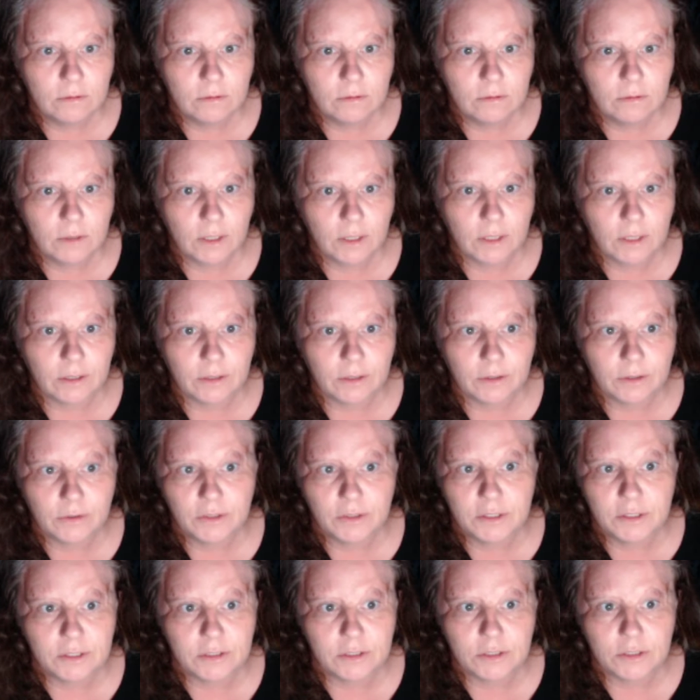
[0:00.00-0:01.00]
I don't know, it
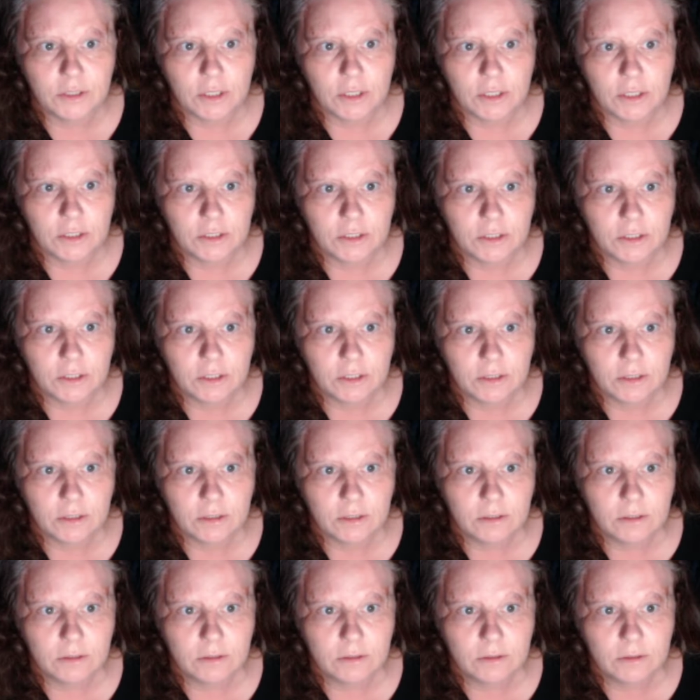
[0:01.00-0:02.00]
didn't change
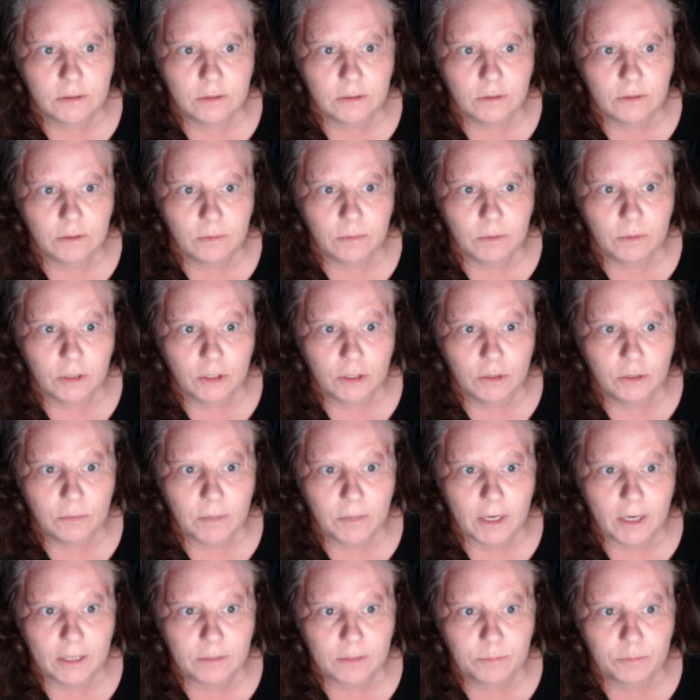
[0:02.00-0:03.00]
anything, so I'm going to go
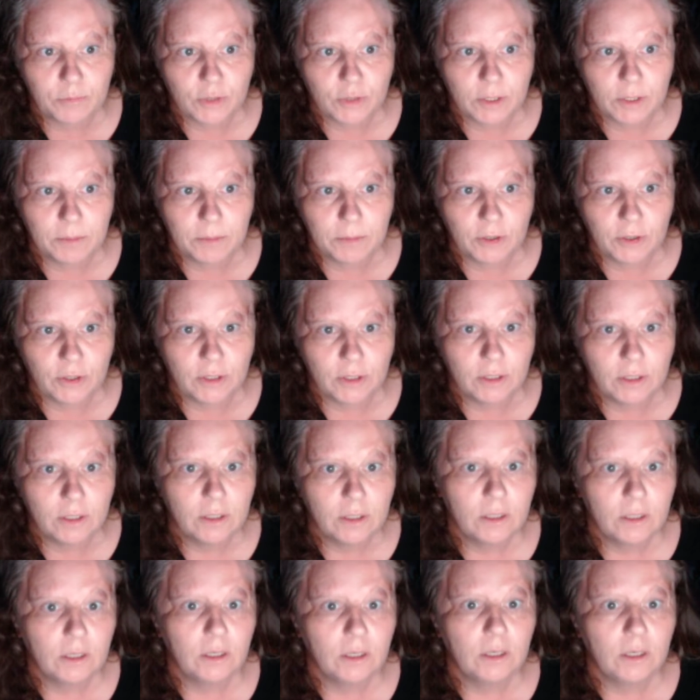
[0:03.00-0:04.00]
back to primary.
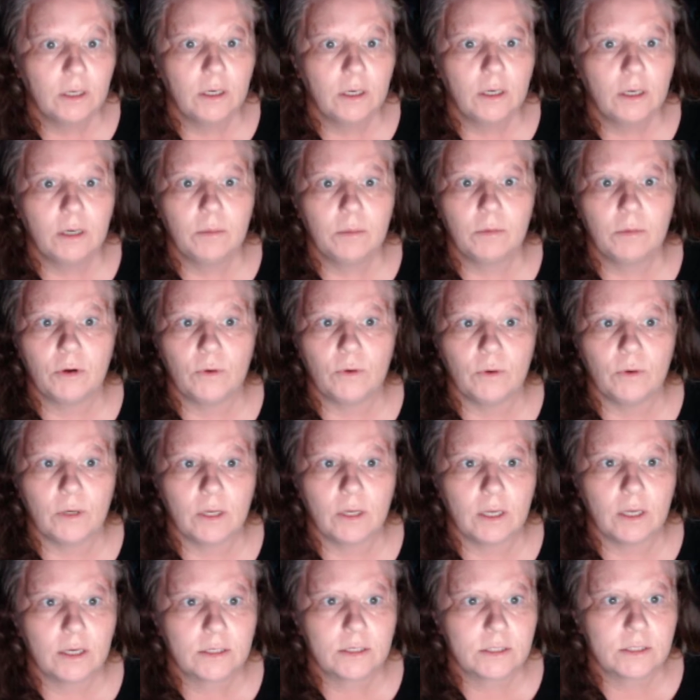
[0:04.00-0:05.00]
I'm going
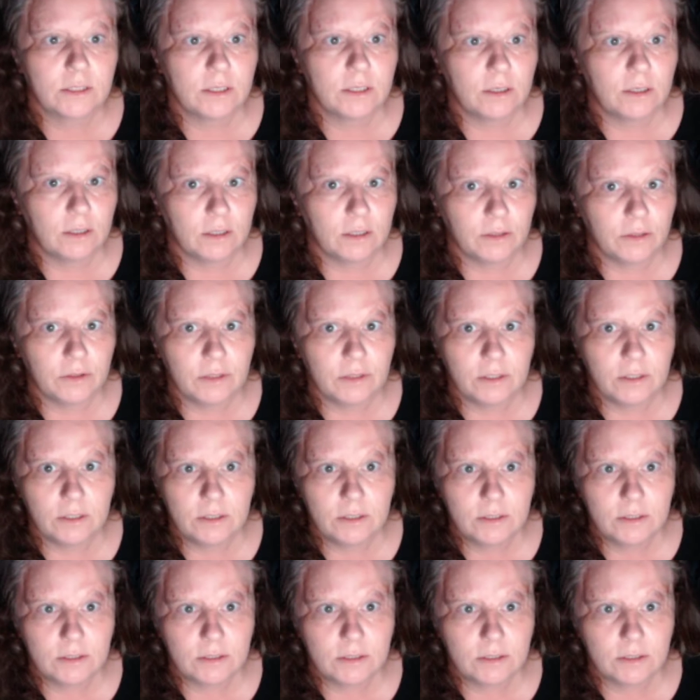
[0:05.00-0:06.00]
to exit on
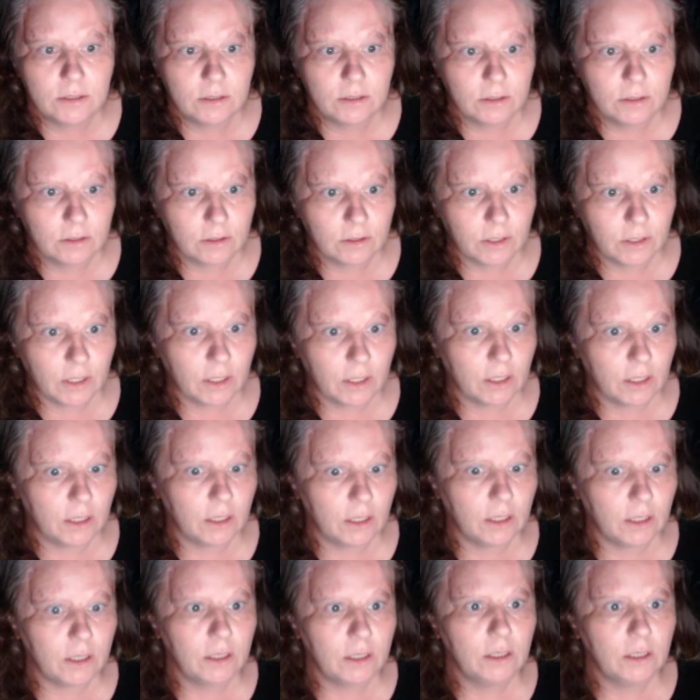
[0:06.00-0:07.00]
this.
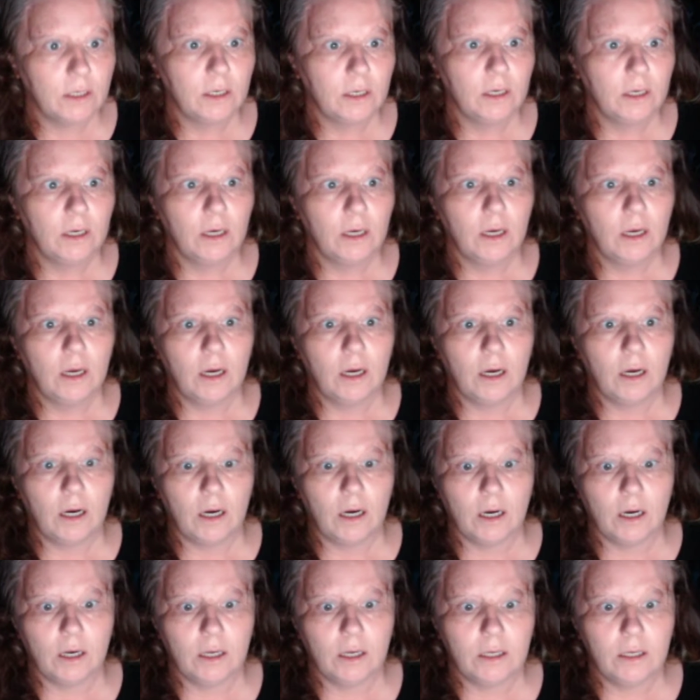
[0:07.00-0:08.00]
Okay,
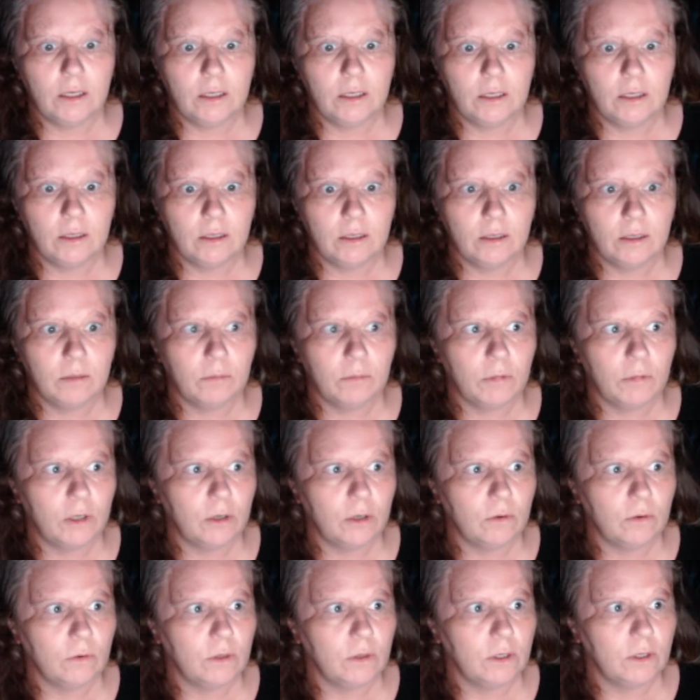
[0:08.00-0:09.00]
I am
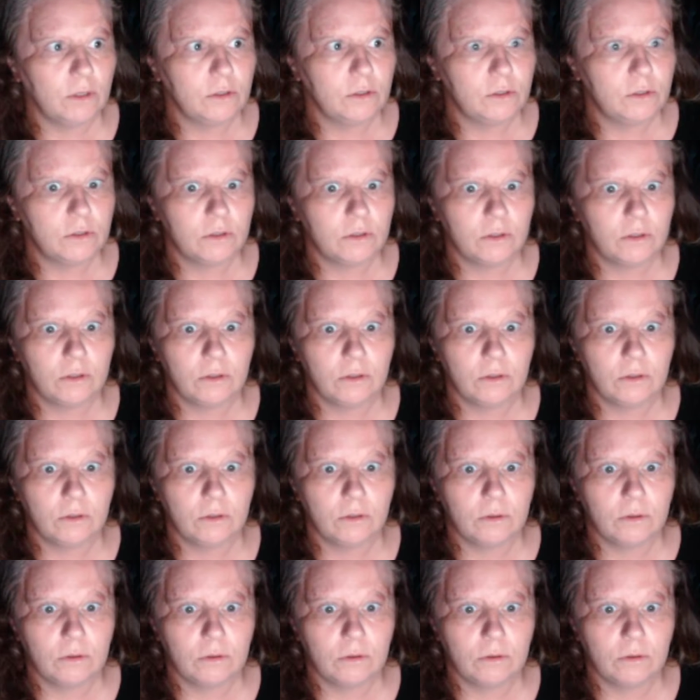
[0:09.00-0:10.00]
going
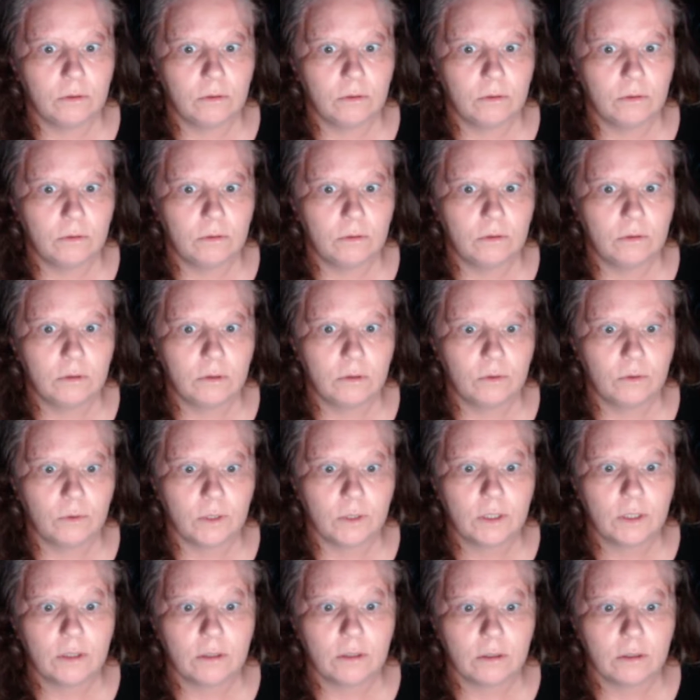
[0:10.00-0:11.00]
to
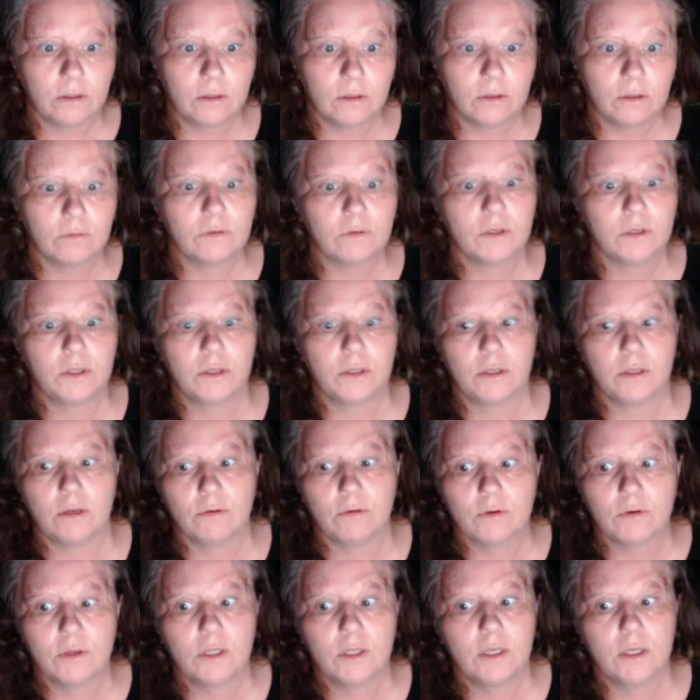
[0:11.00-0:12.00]
quick look over
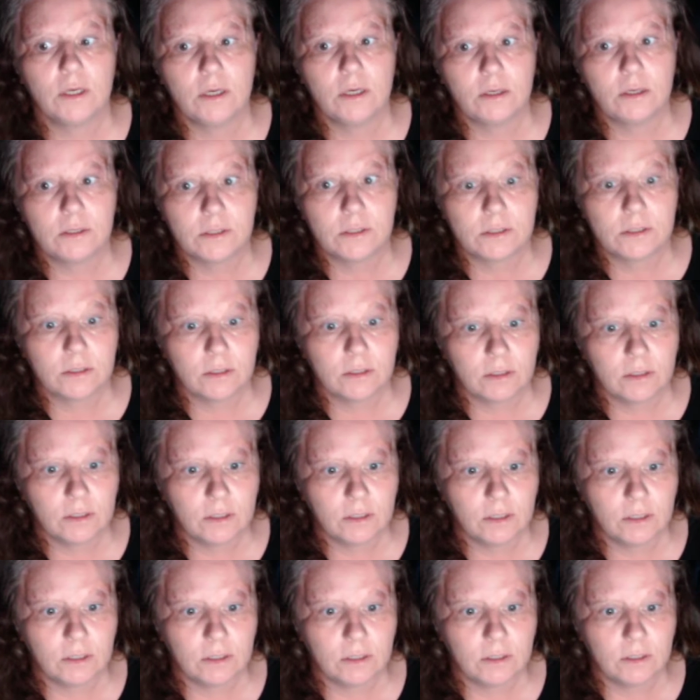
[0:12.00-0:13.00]
everything else
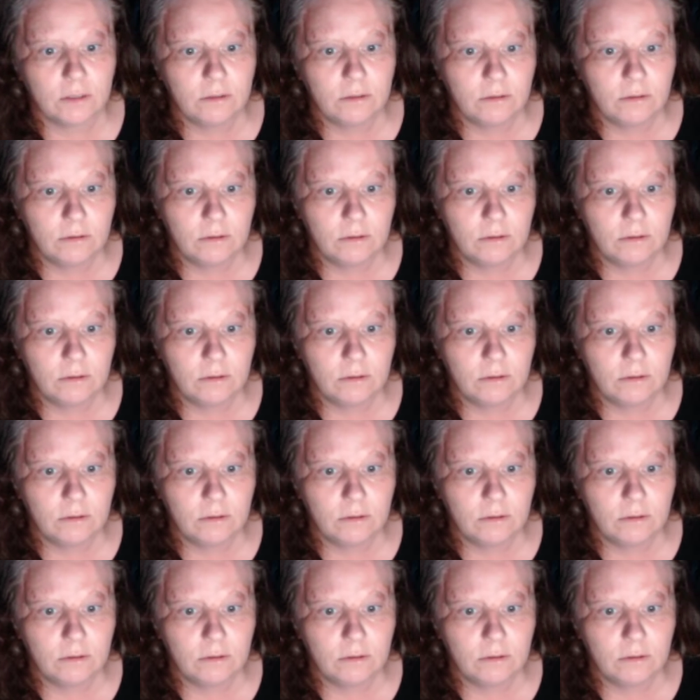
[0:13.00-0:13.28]
again,